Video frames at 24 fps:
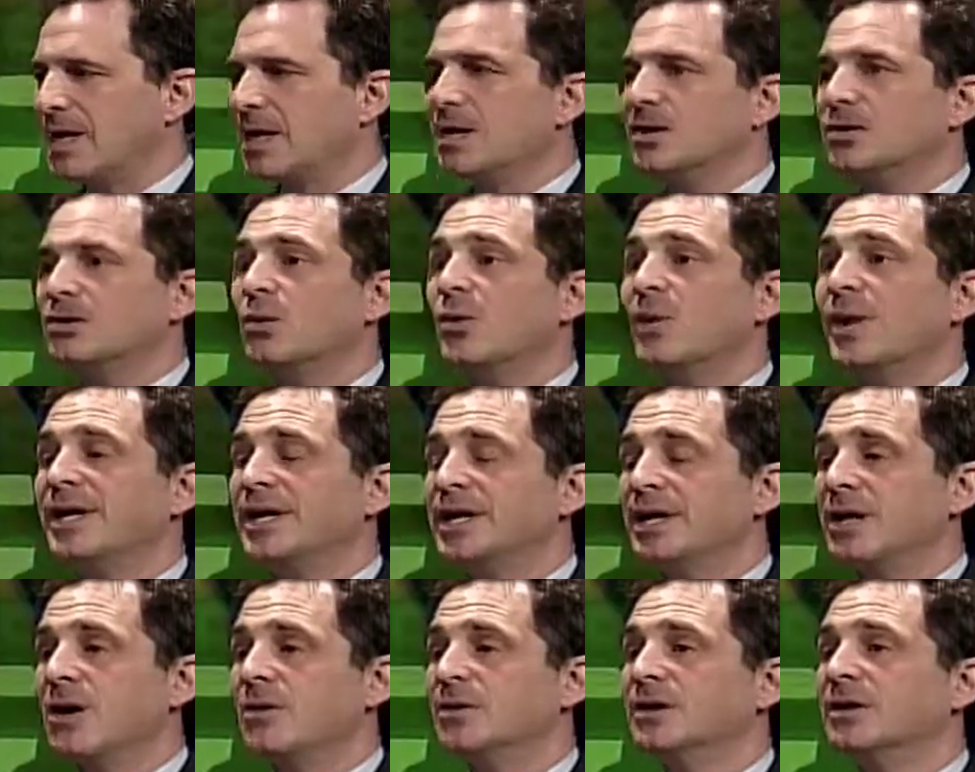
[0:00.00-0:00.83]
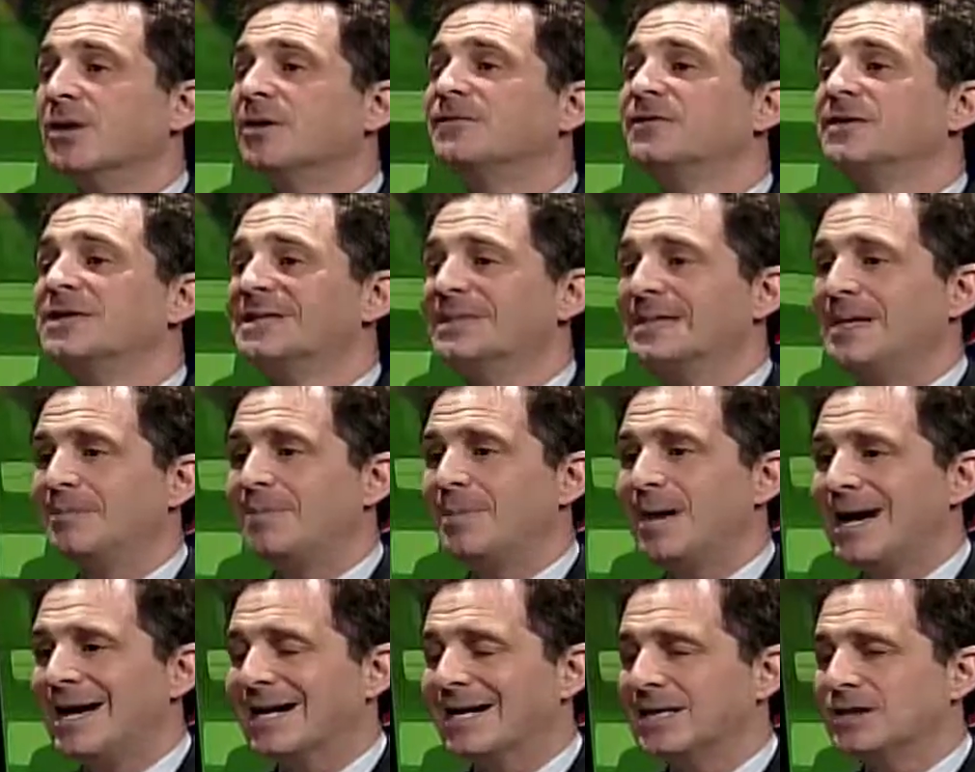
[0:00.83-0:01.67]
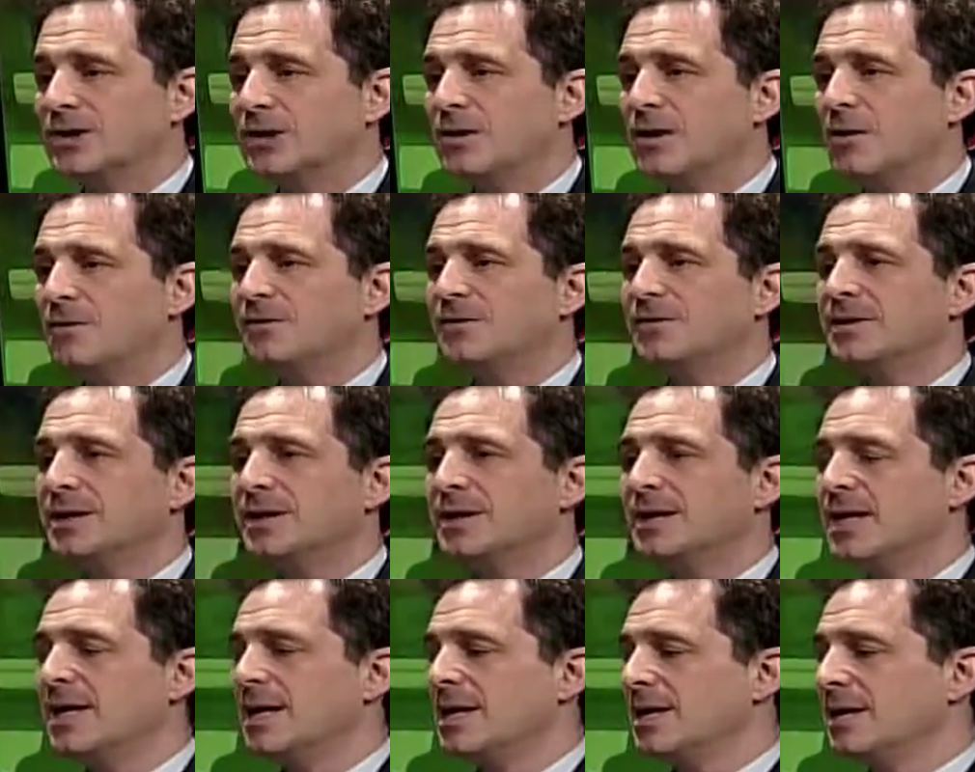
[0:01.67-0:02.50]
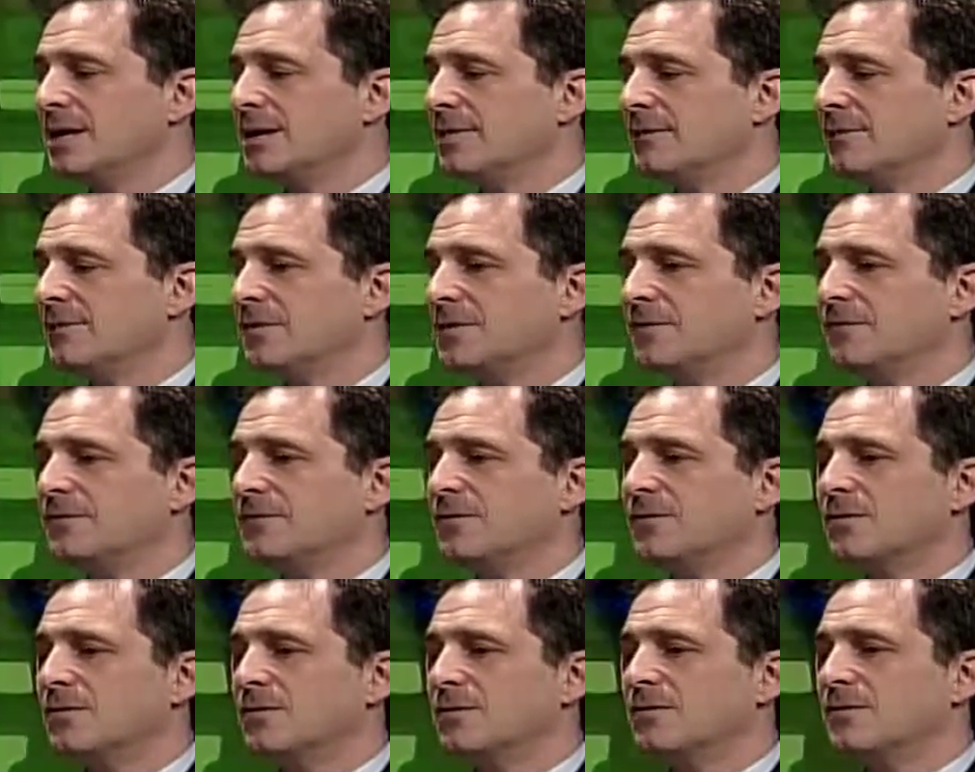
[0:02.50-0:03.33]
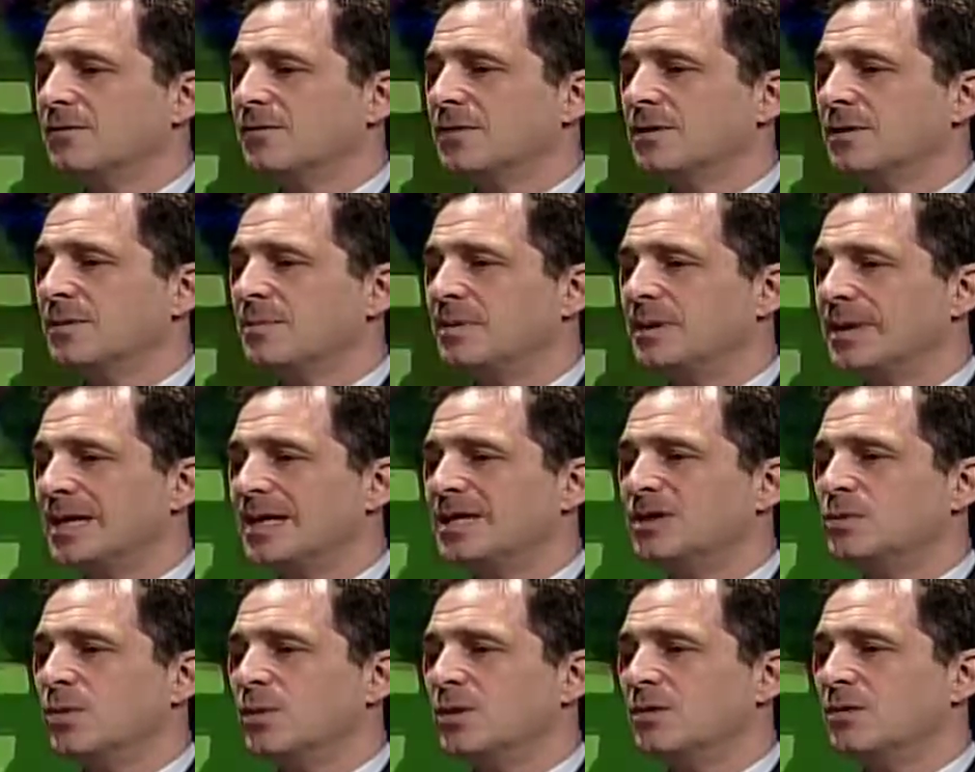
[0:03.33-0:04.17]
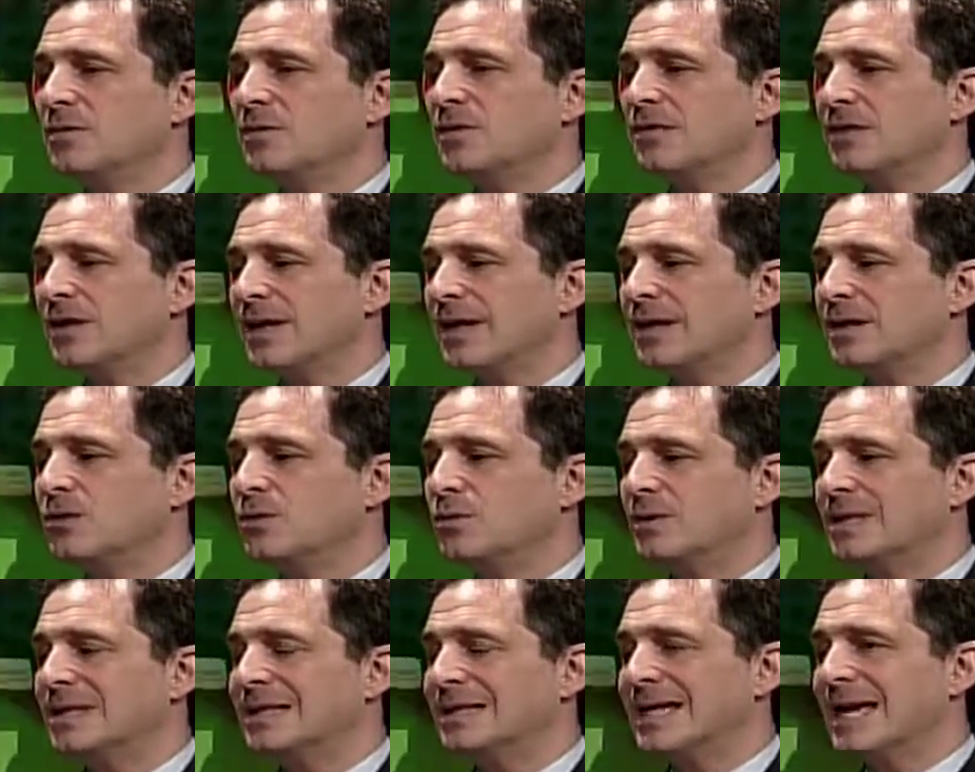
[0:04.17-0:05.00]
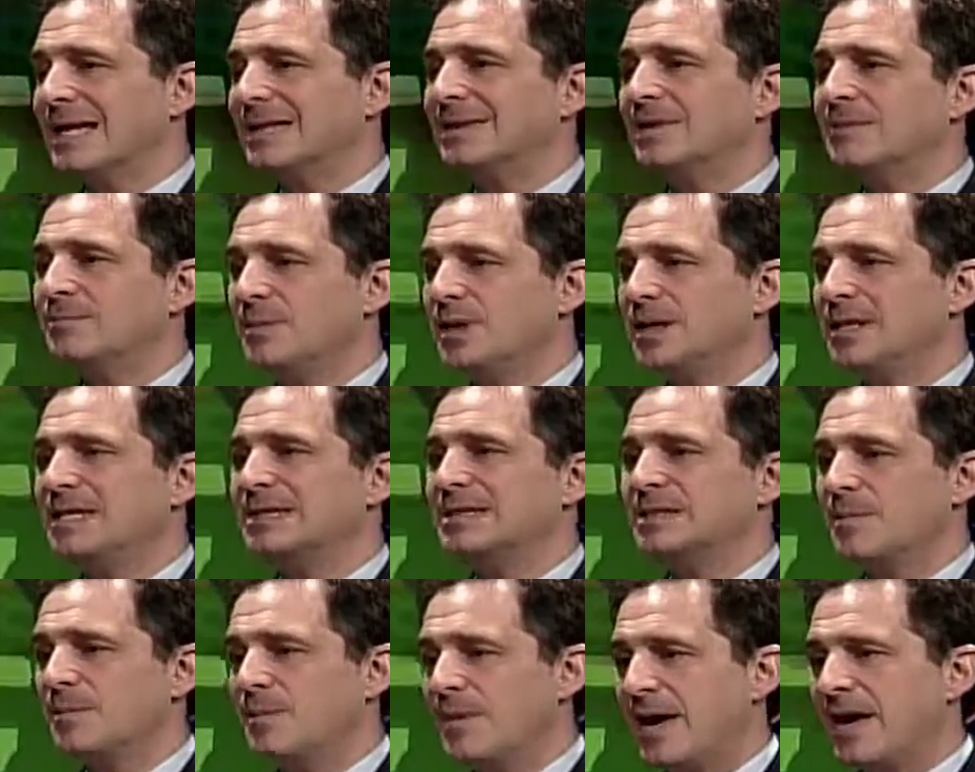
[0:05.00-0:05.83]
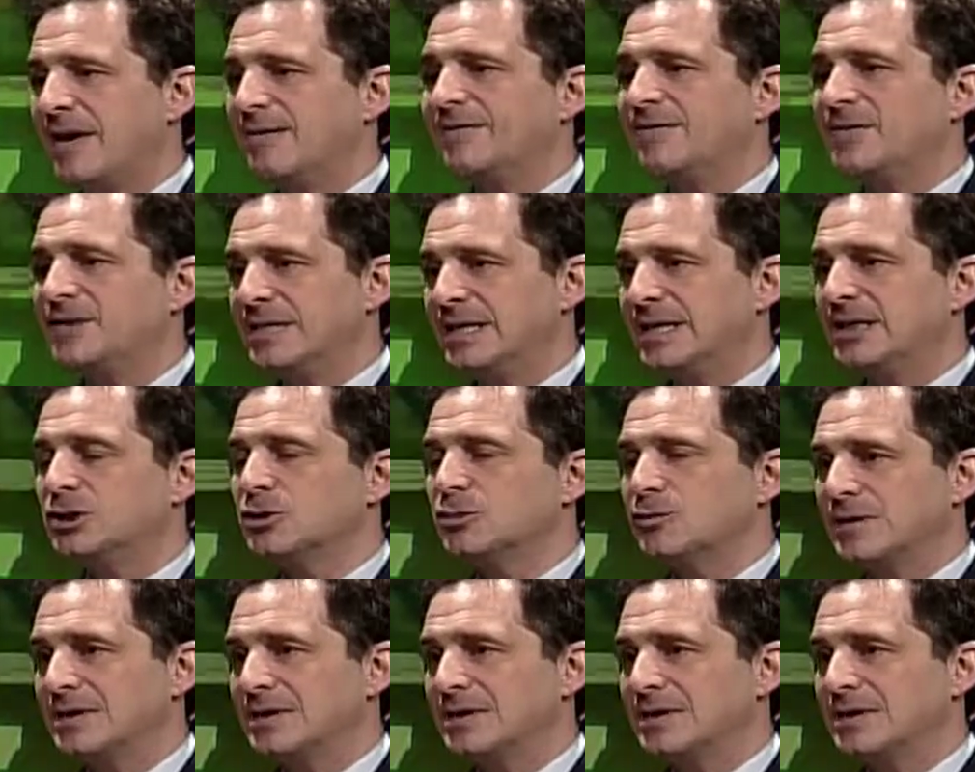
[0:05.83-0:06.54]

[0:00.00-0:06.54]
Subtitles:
So where do you go? You go for the deep pocket. You go for the place where you think you can get the monies to pay for the injuries